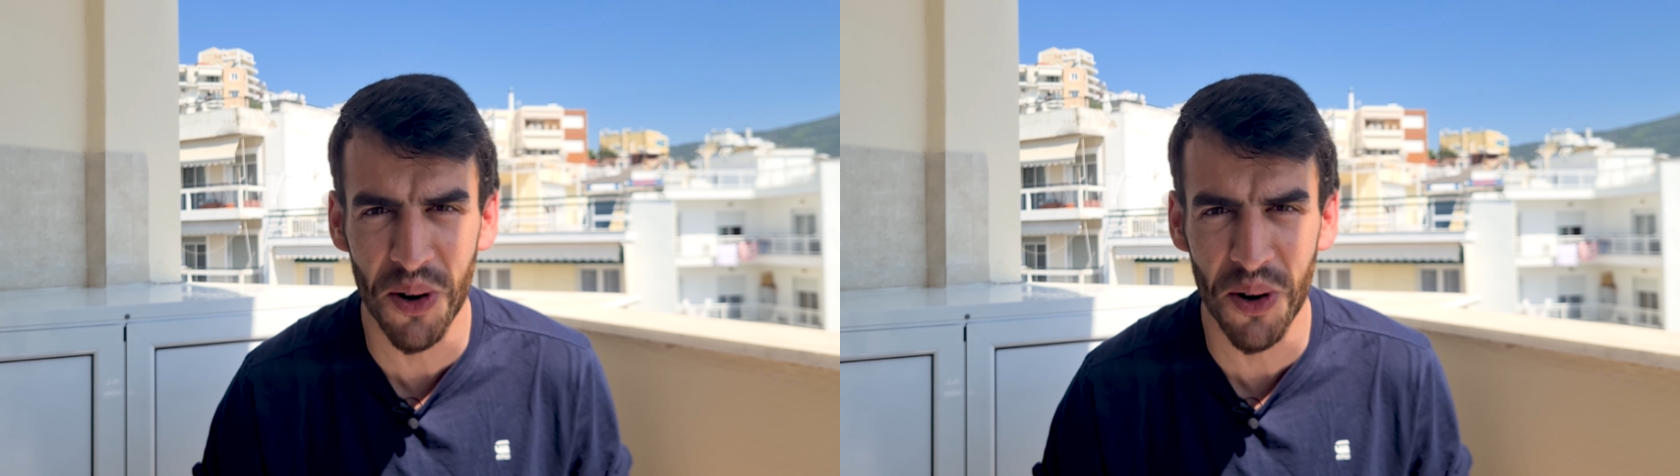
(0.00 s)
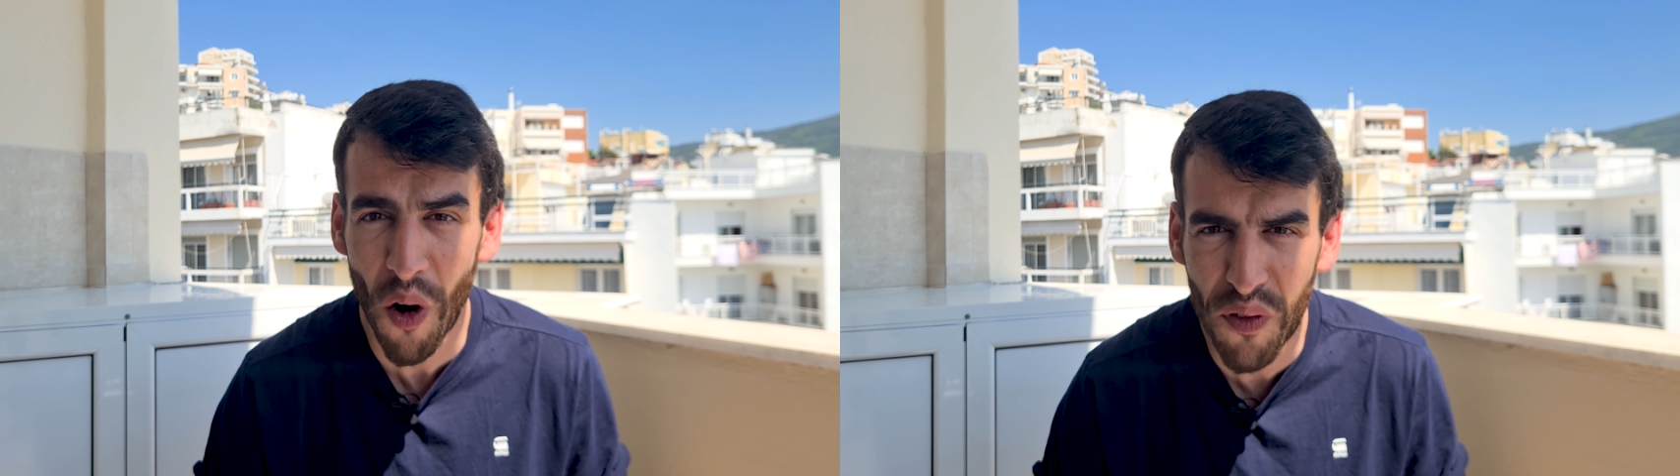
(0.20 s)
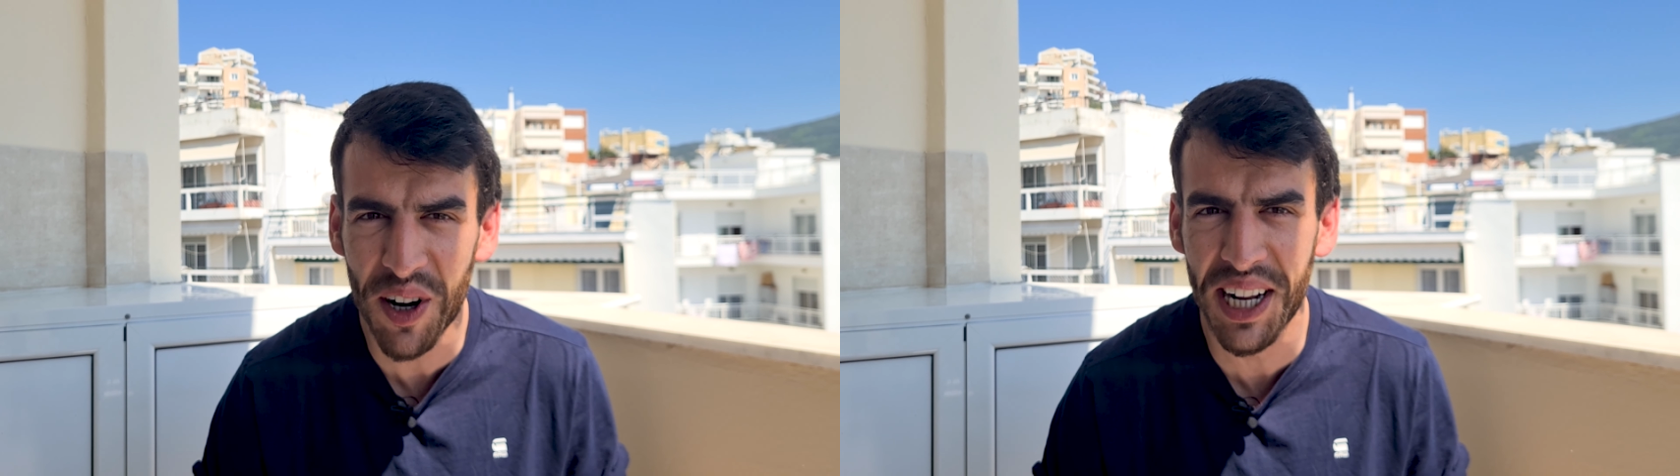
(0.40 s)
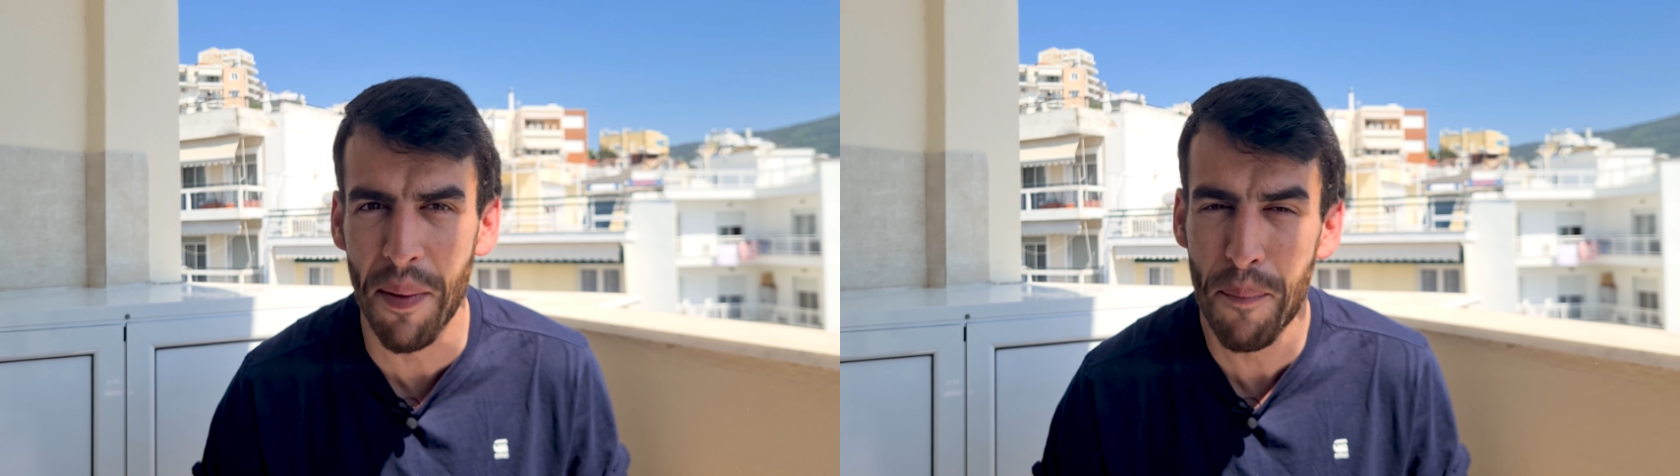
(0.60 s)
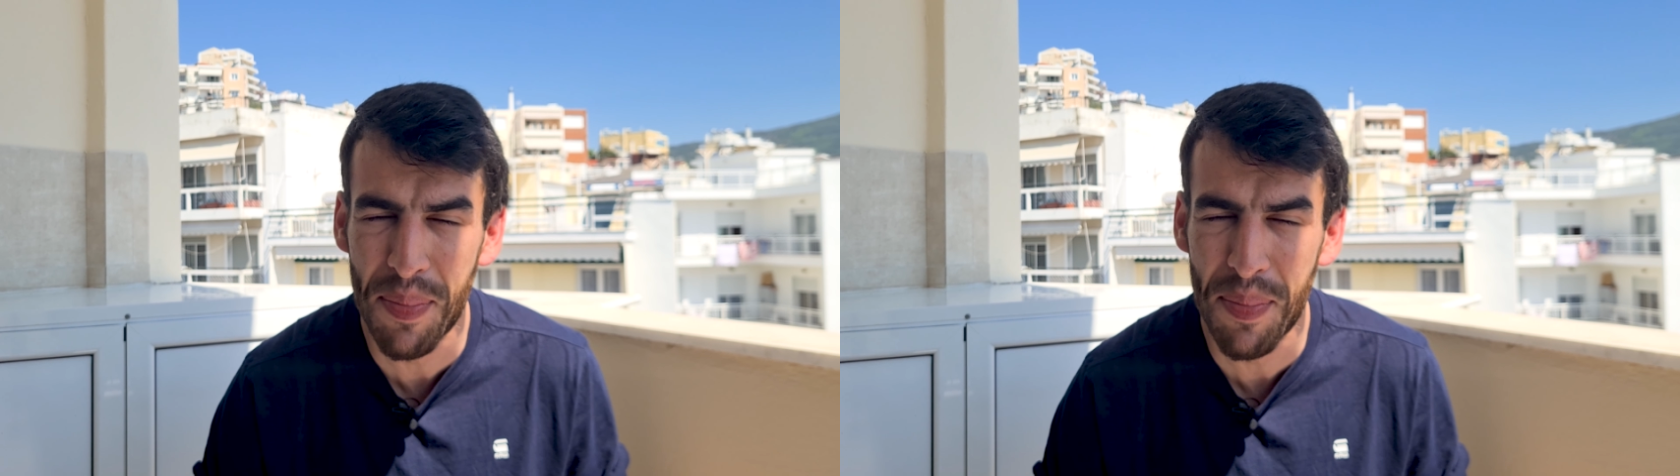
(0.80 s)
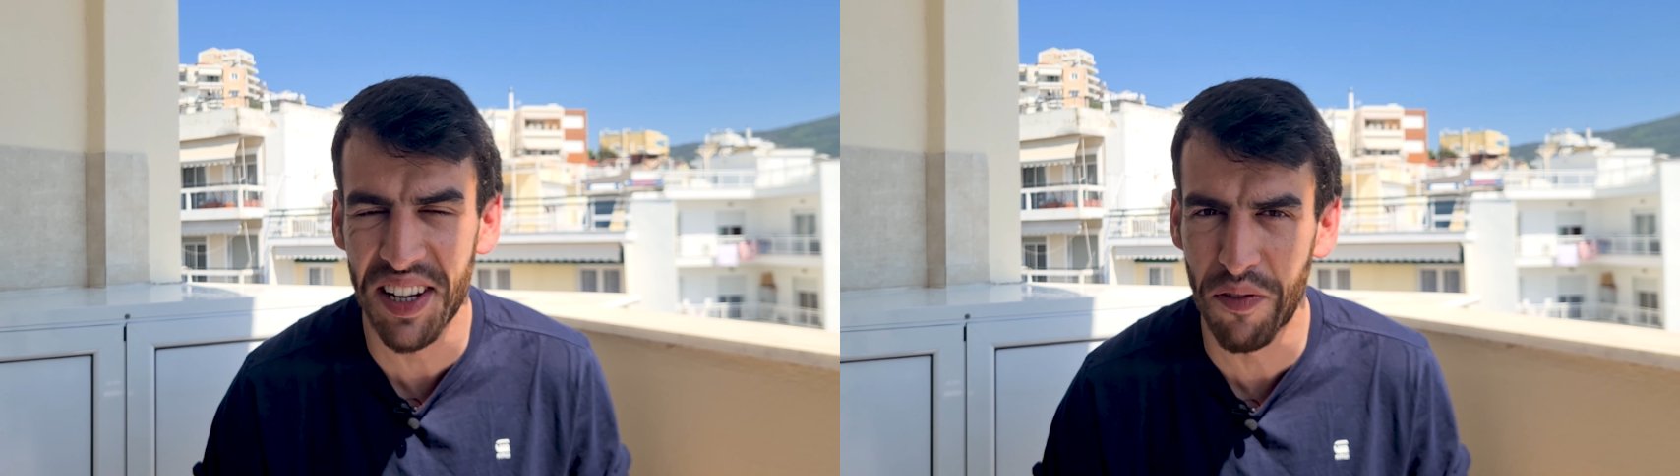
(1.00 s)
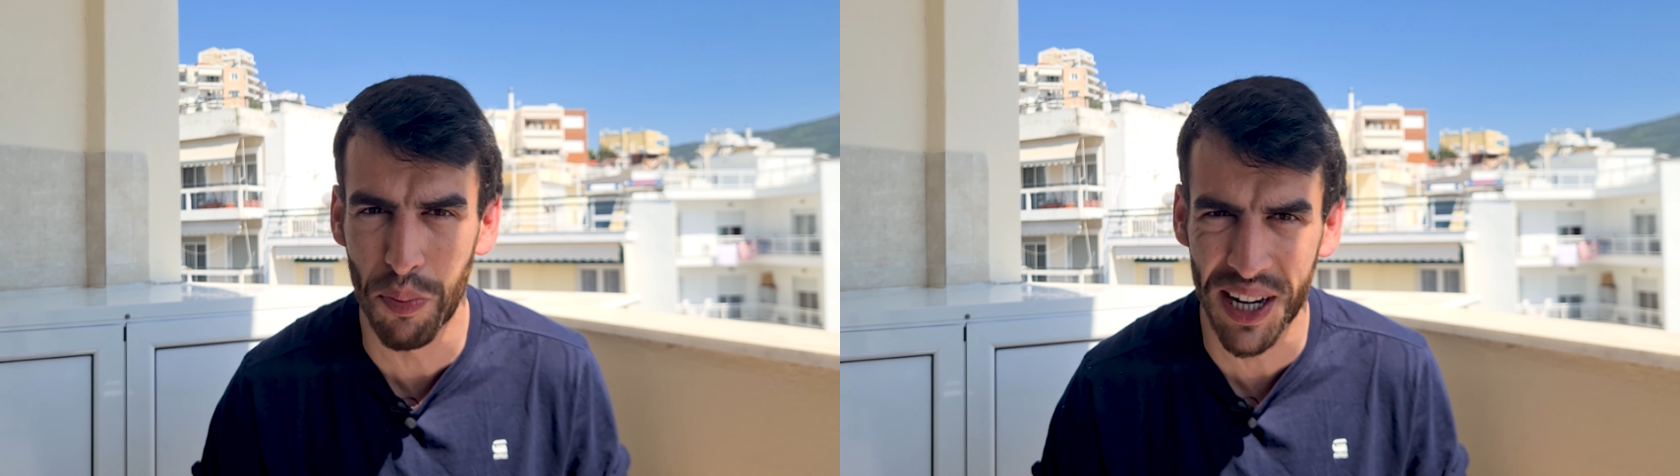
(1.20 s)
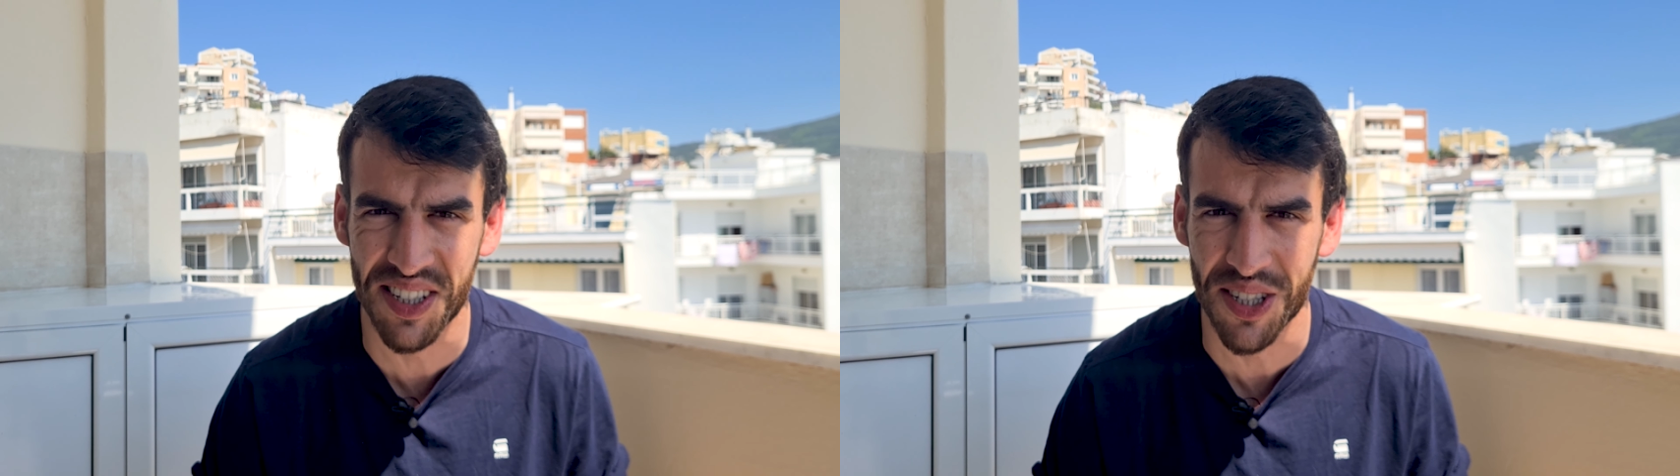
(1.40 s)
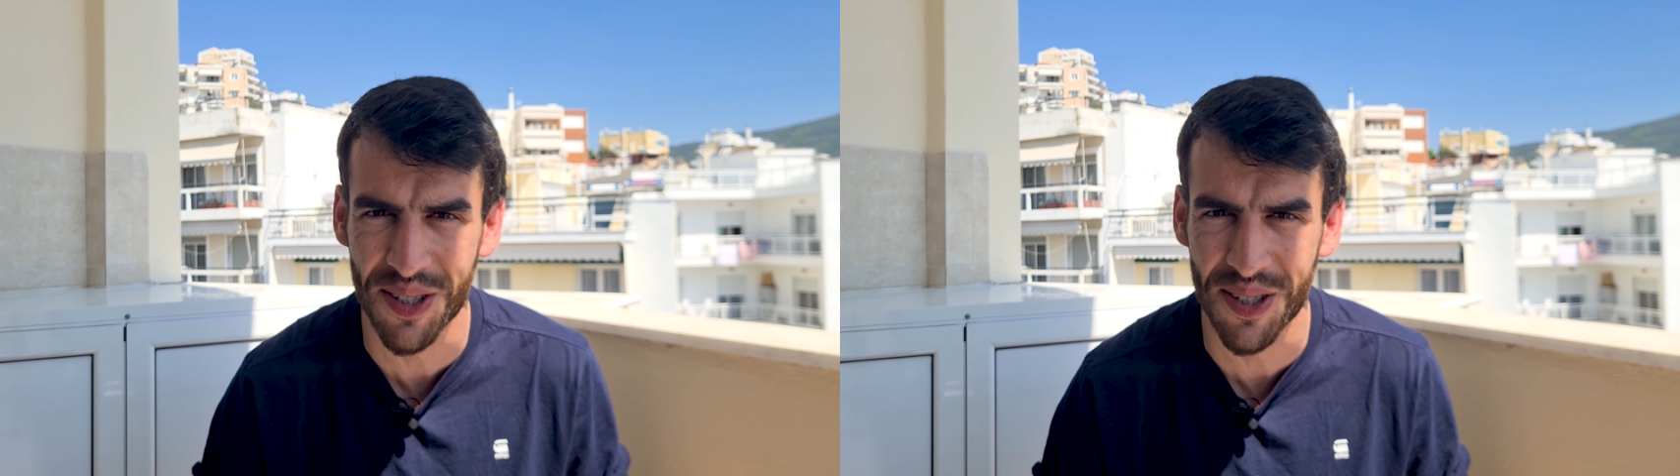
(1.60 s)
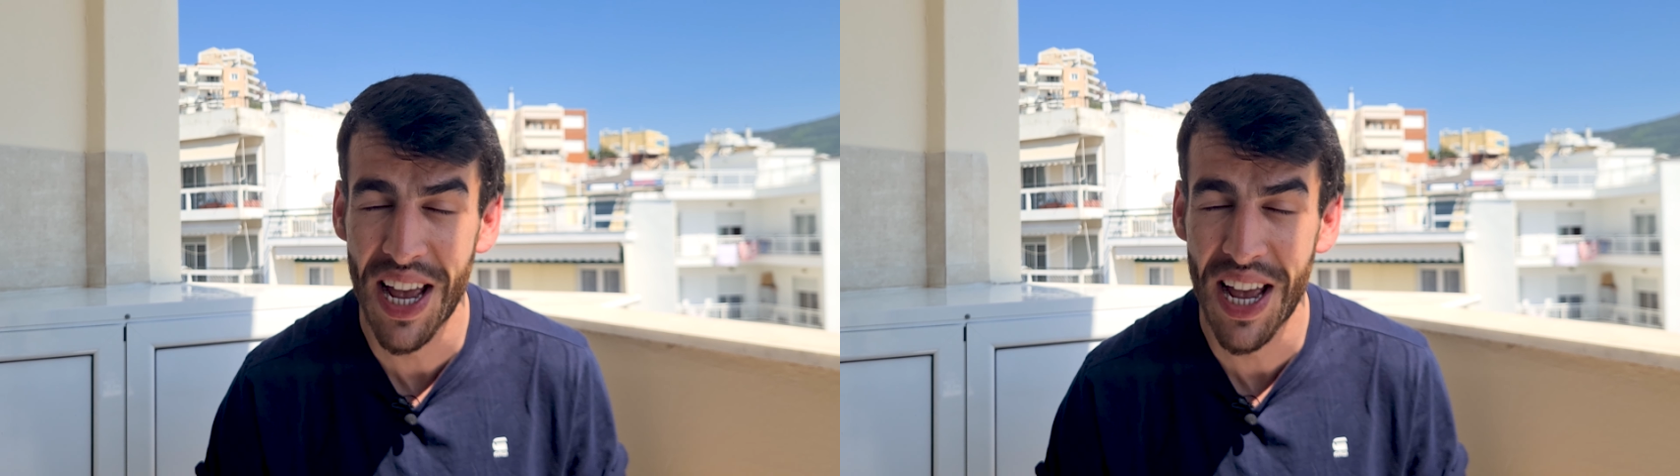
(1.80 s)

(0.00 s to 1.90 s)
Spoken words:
offer competitive prices.